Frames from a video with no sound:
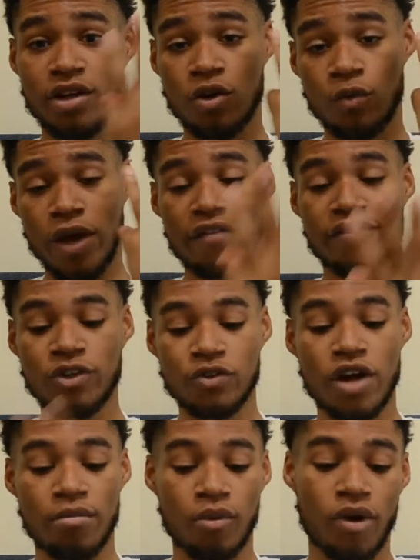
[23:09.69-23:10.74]
We have a new
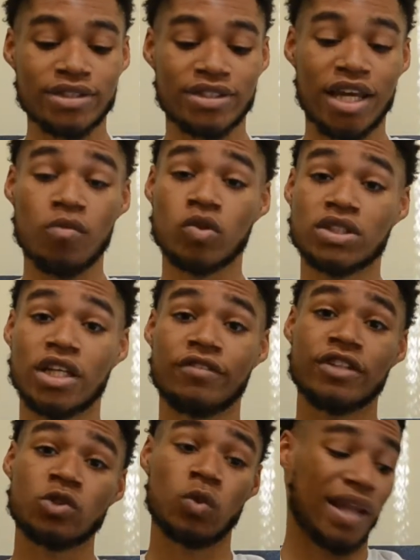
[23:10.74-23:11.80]
number one team. We'll see if
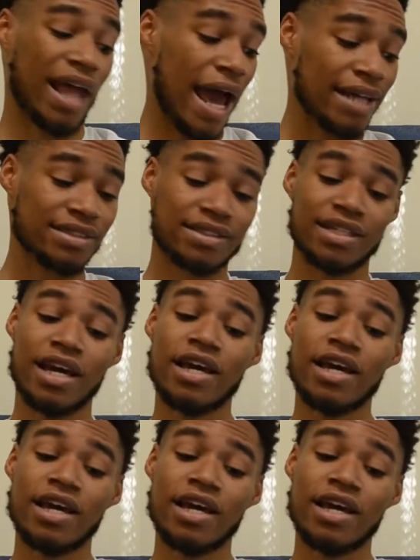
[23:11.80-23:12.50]
this will last.